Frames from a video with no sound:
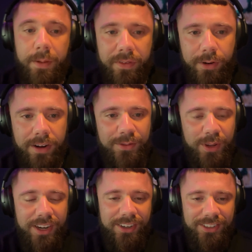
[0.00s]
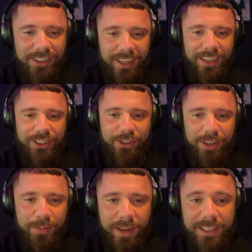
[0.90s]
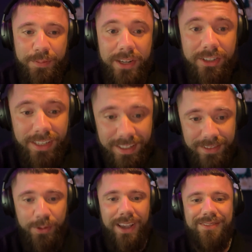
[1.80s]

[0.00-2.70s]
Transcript: G M everyone, we're here today joined by a special guest.